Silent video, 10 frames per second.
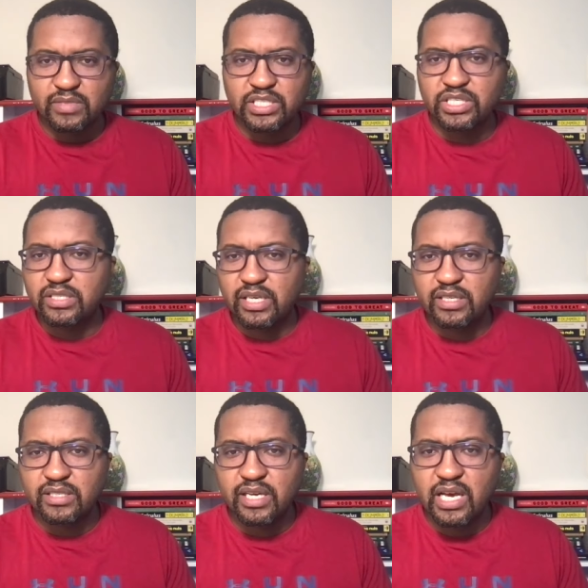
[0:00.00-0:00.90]
She
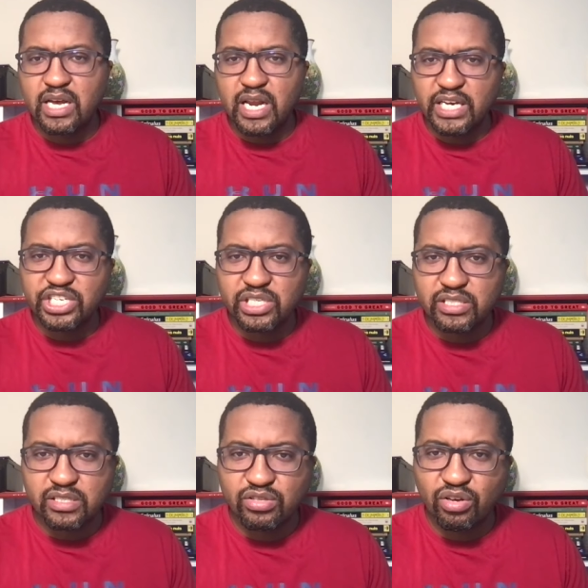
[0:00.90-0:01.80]
says
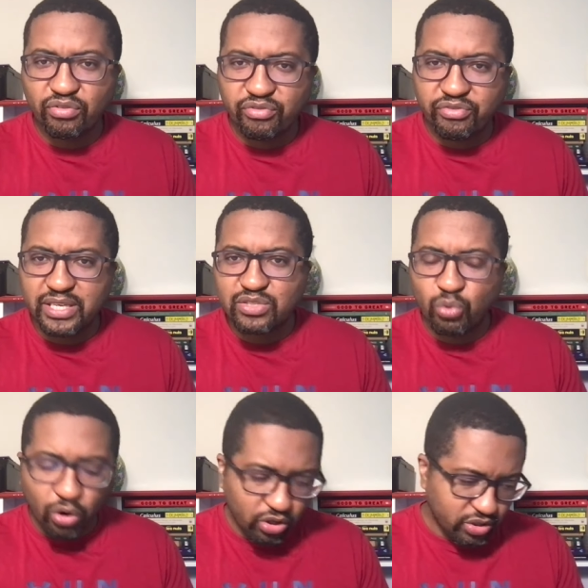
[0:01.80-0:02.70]
elections don't fix
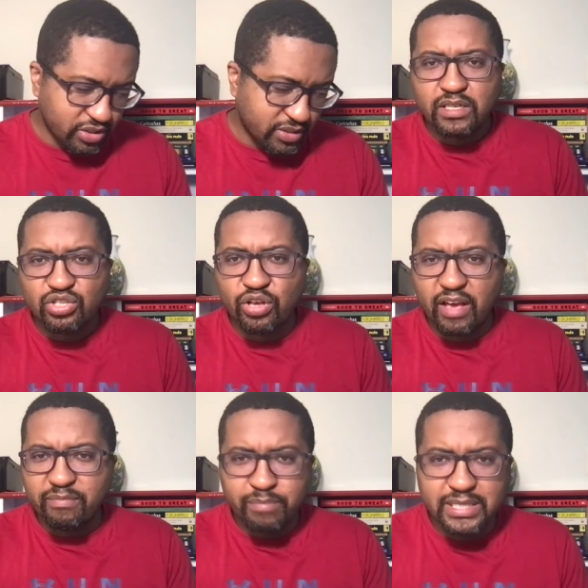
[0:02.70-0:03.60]
wars. So you
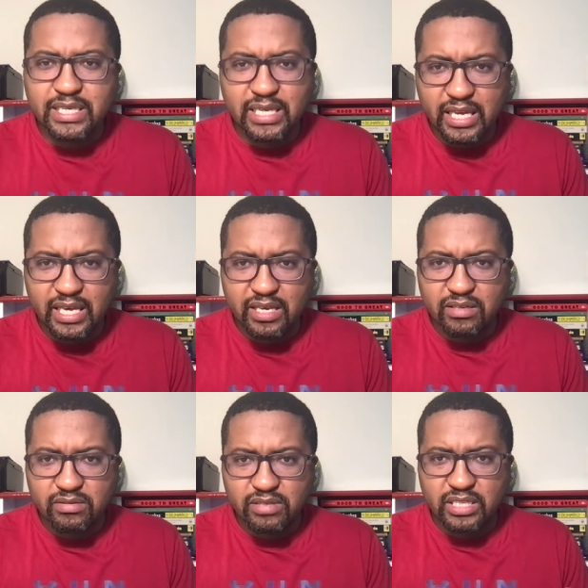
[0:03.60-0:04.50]
have basically
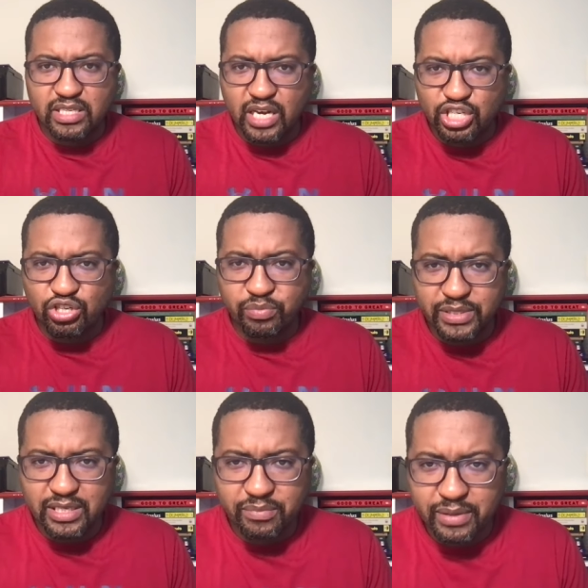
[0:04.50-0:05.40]
the international
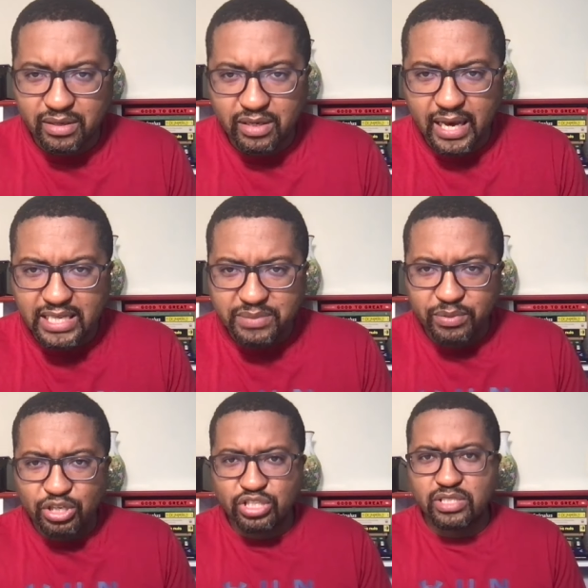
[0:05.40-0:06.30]
peacekeeping
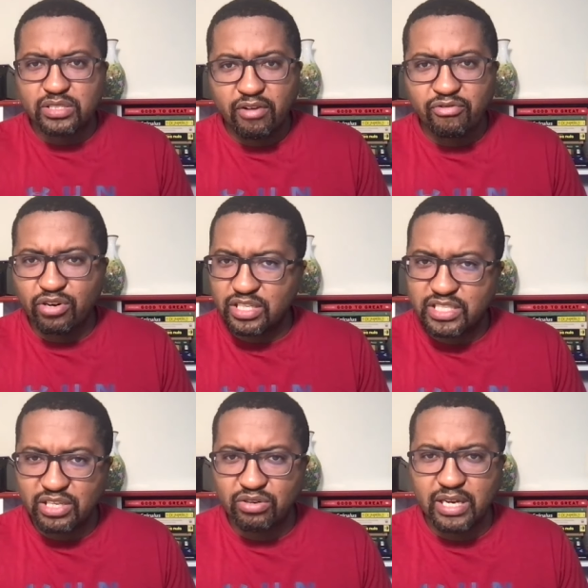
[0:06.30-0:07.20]
experts
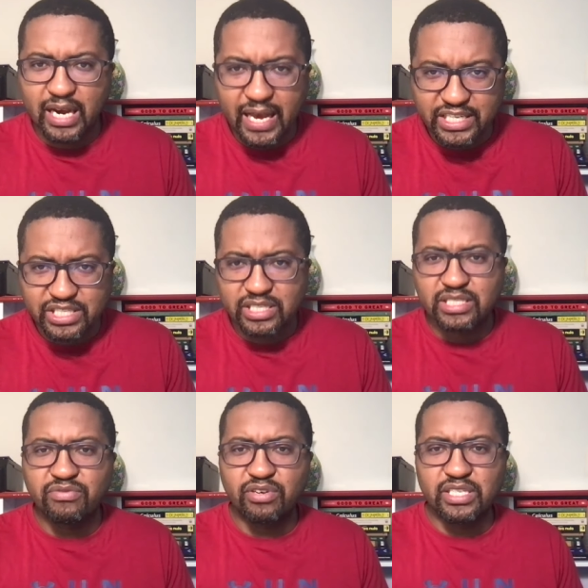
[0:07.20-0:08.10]
focusing on
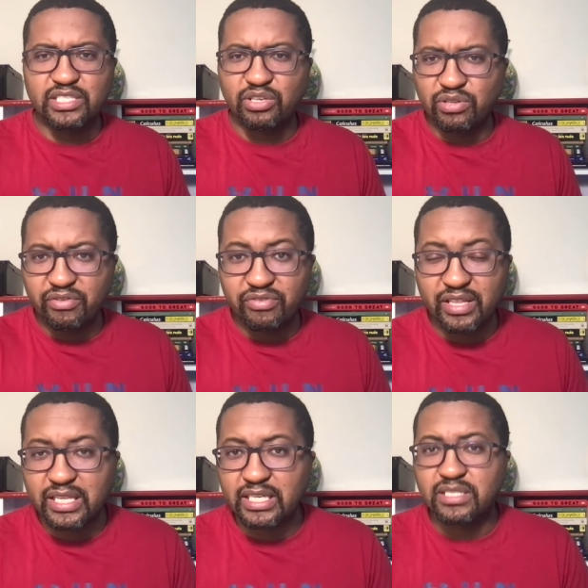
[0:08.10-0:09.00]
elections, focusing on different
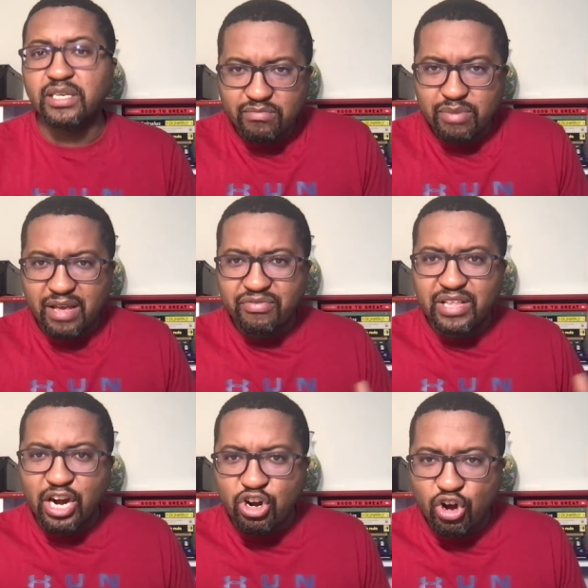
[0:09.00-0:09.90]
things, but if there
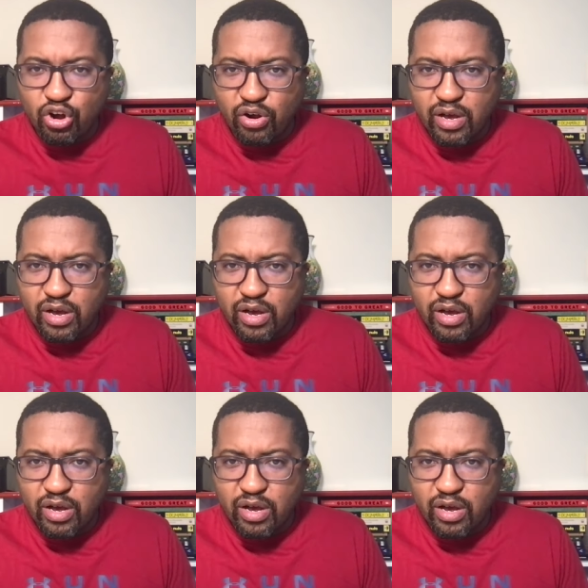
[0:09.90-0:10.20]
are no